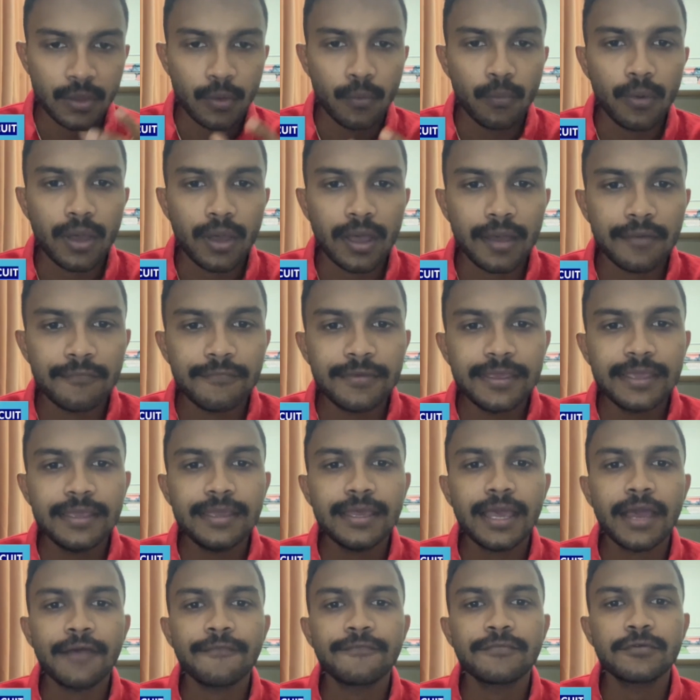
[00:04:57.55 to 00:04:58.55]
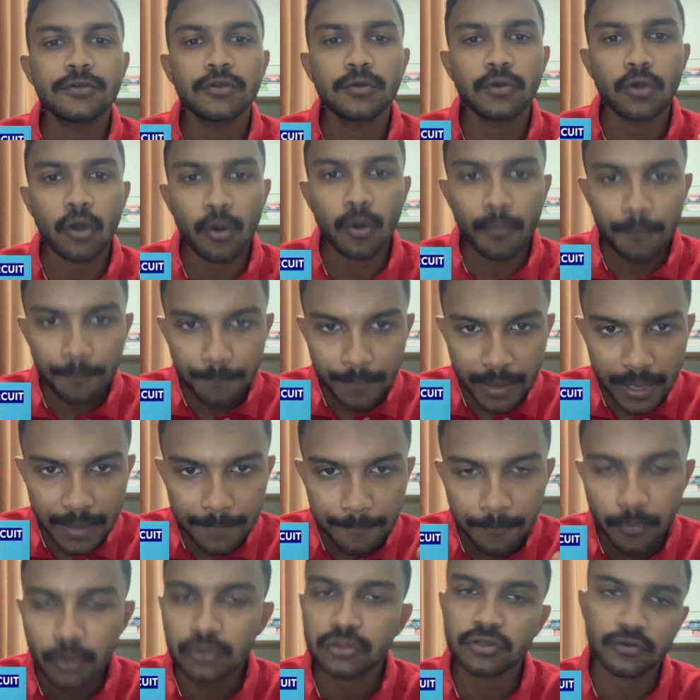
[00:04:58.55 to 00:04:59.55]
where we have to compare
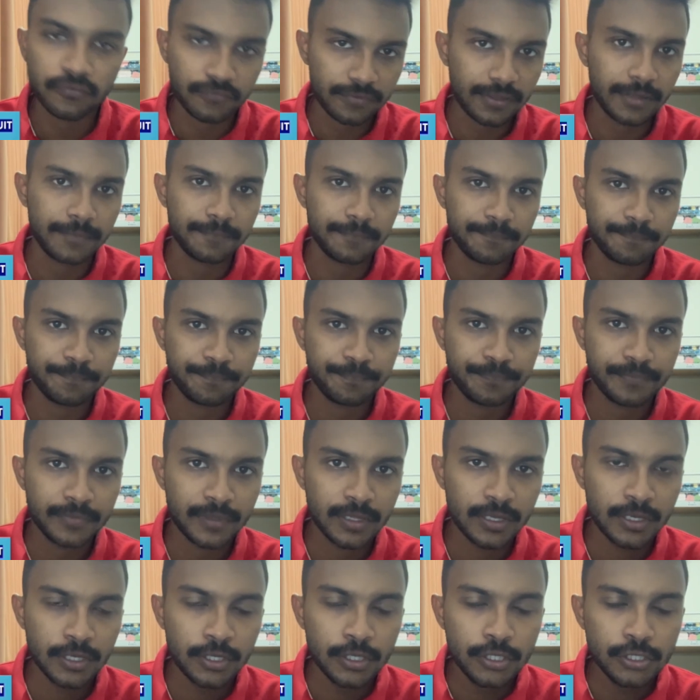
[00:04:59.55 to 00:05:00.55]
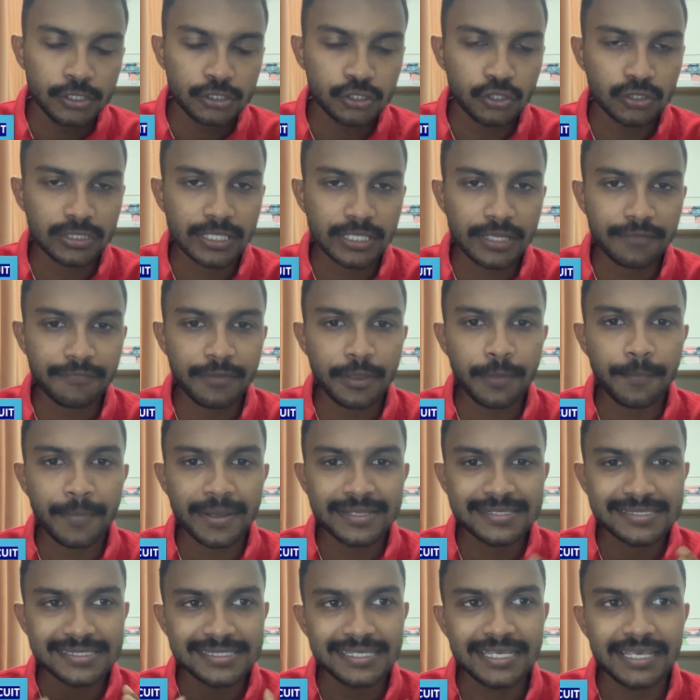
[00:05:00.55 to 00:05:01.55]
both of them, so that we
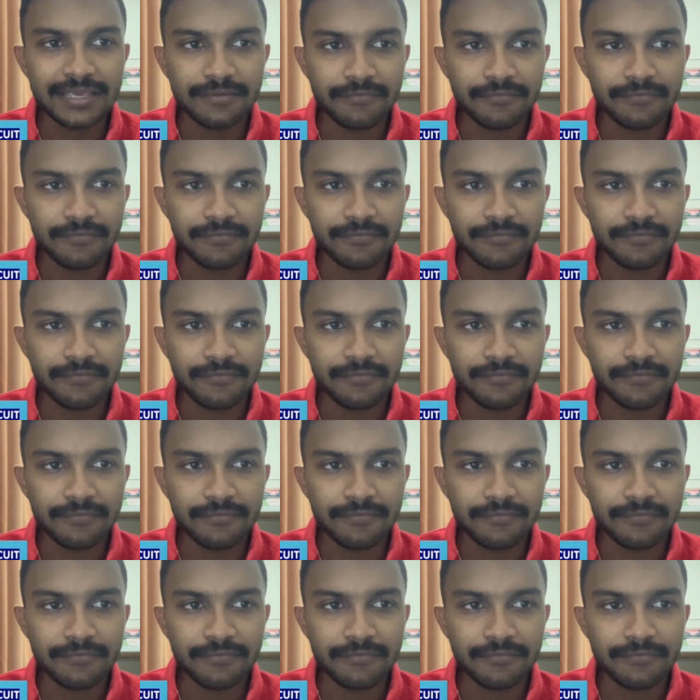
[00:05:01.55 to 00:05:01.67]
must see